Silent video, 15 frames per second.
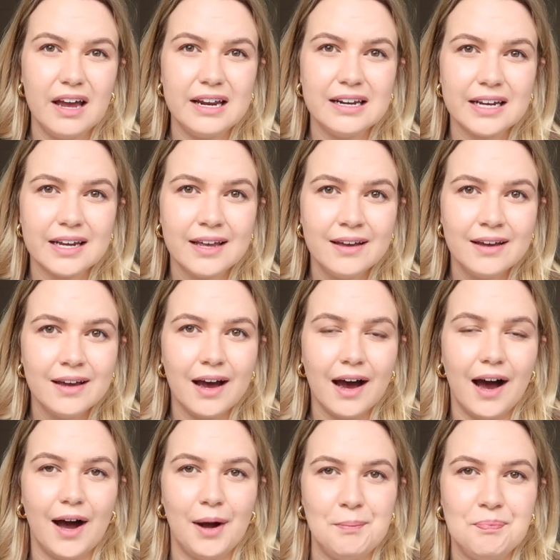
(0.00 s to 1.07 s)
lining,
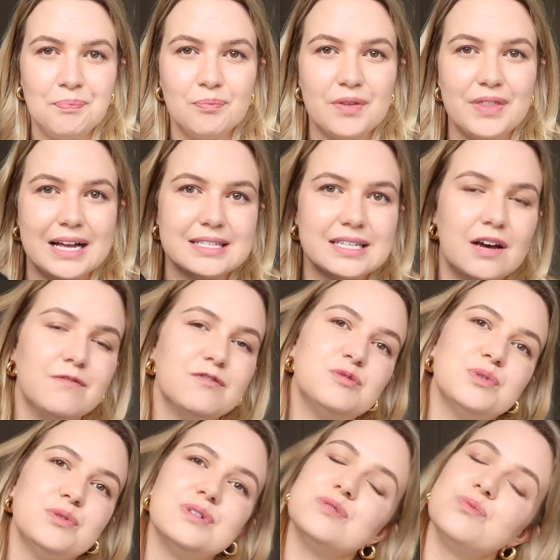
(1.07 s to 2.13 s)
um, but that's
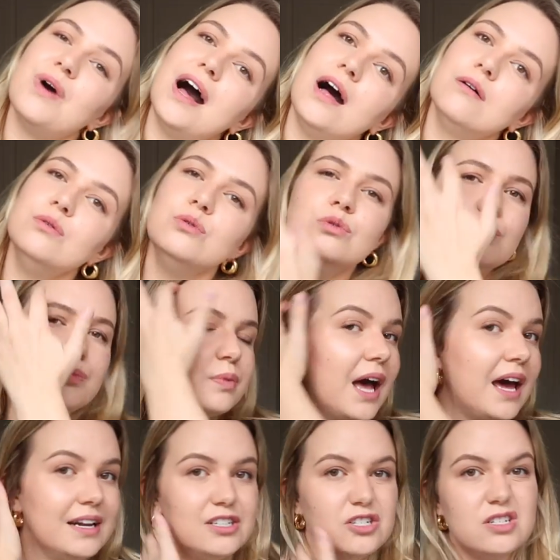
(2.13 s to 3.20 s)
comfortable as well. Oh,
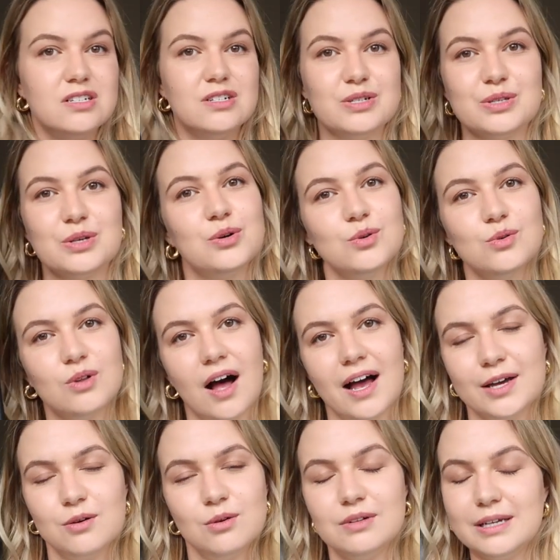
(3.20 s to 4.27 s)
and it just looks cool.
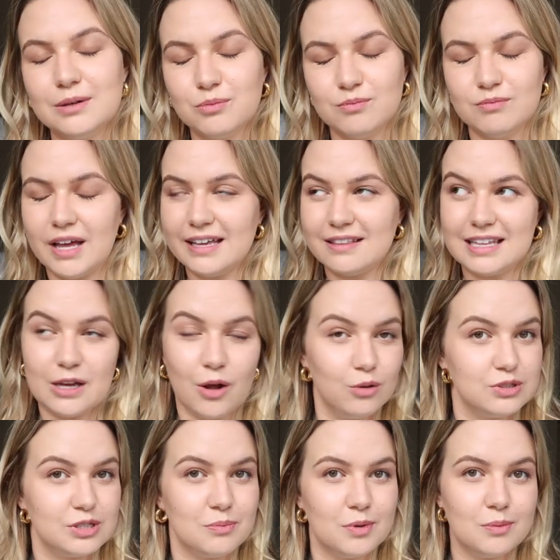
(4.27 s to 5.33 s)
I call it like the
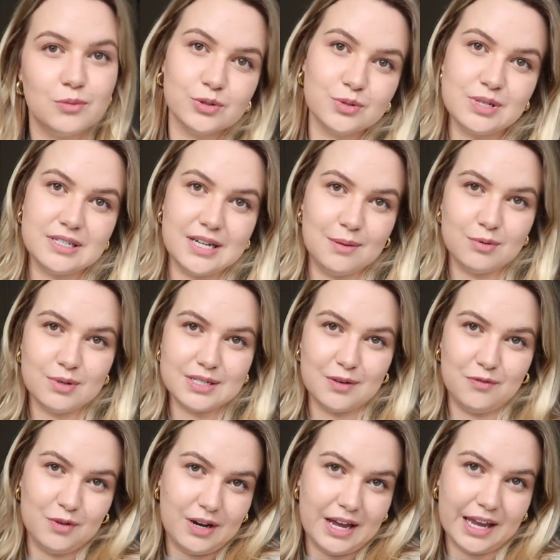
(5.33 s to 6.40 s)
ultimate model staple because I
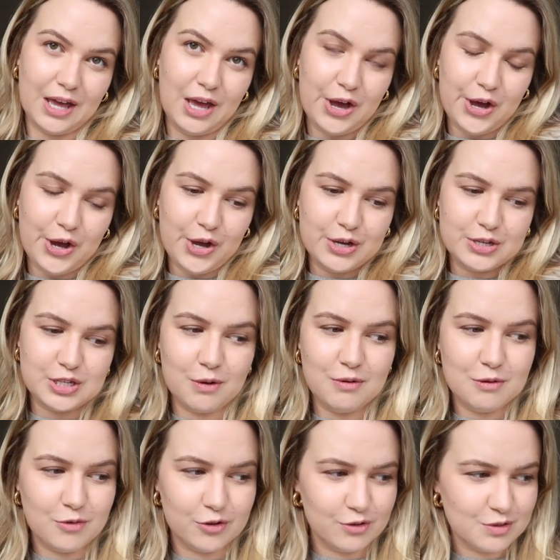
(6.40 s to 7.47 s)
feel like so
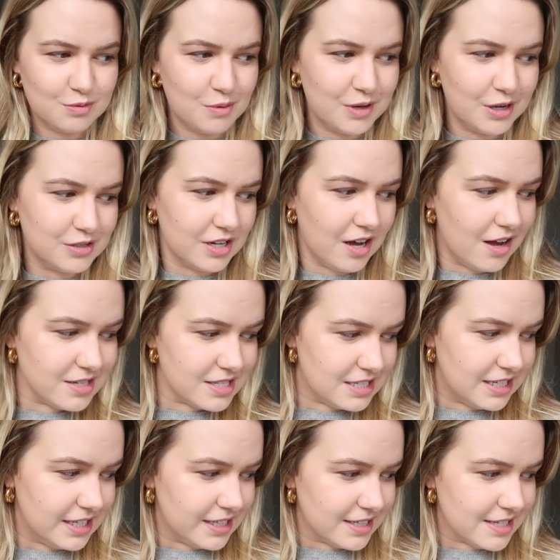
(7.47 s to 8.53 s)
many models when we go to
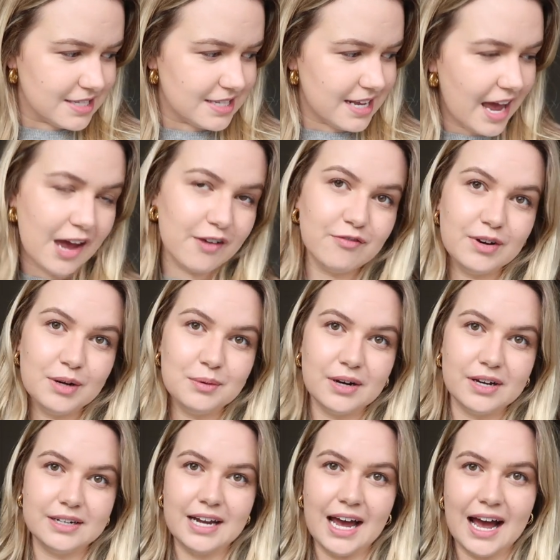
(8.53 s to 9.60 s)
castings
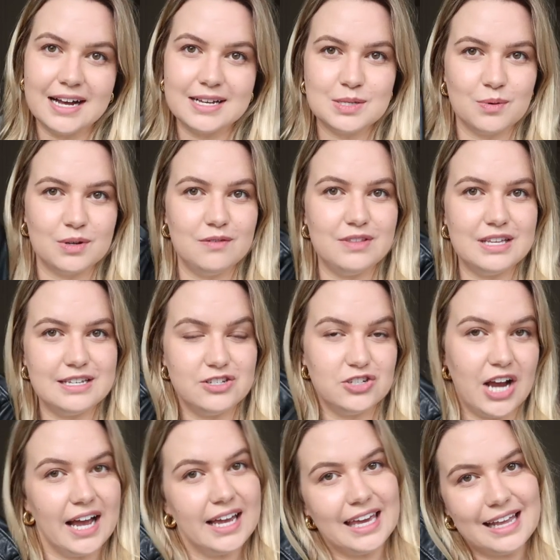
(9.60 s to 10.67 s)
everyone has one of these
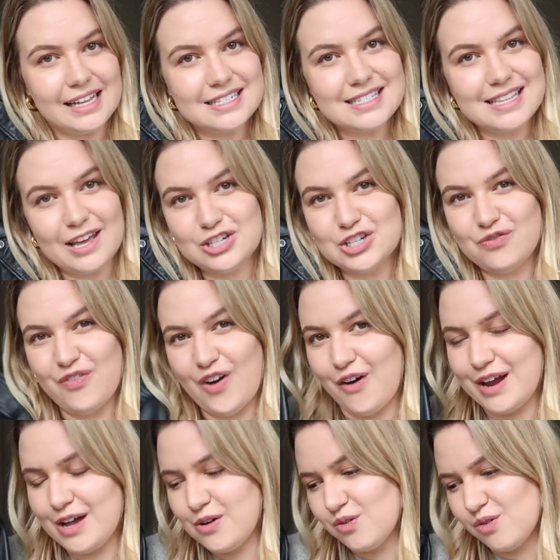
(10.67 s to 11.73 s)
jackets they're just
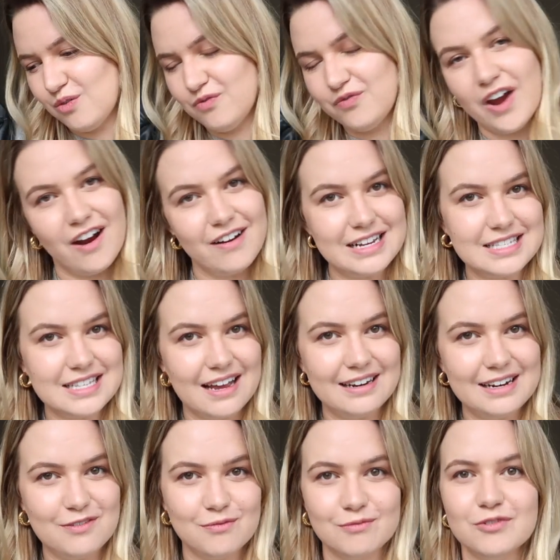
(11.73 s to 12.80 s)
very cool very
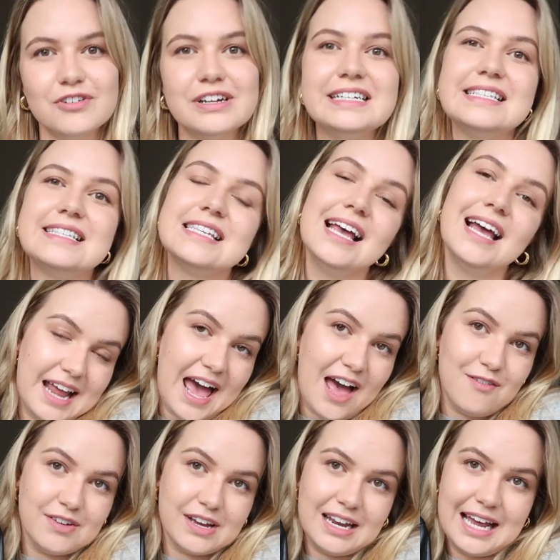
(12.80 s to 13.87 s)
sandy from Grease an
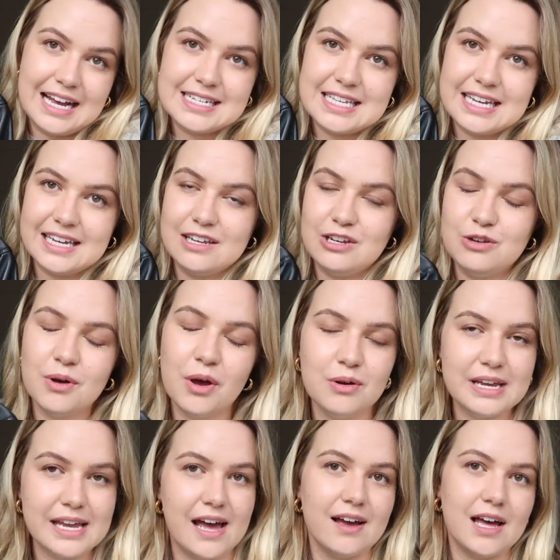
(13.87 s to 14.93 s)
ever classic and you
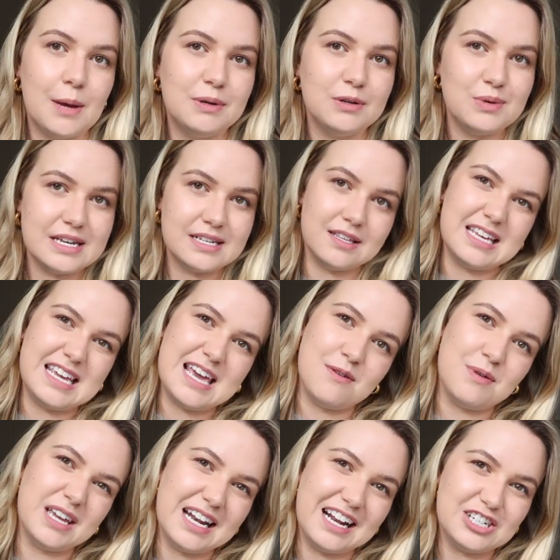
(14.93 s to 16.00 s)
only get a couple of weeks of the year
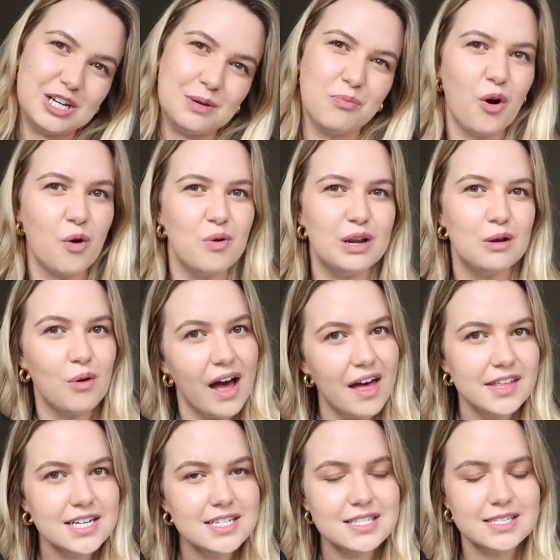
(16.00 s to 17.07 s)
where you can actually properly
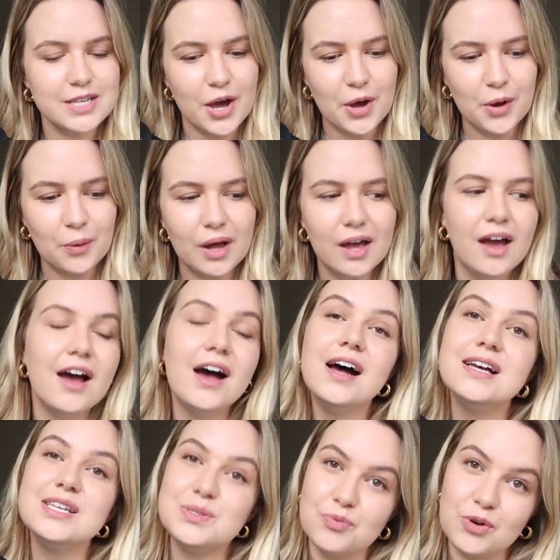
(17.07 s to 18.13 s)
wear this so
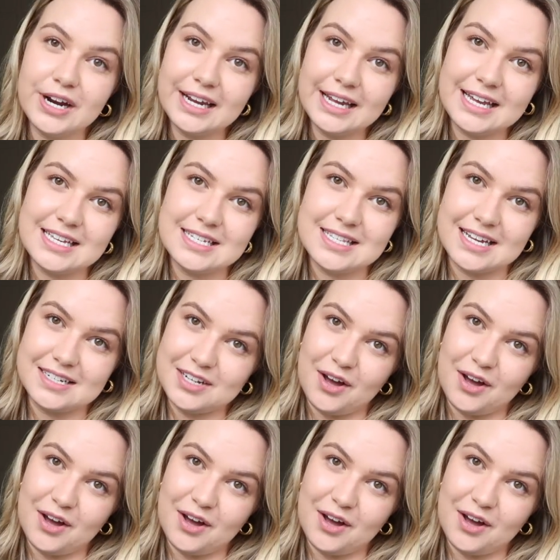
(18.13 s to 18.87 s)
spring is that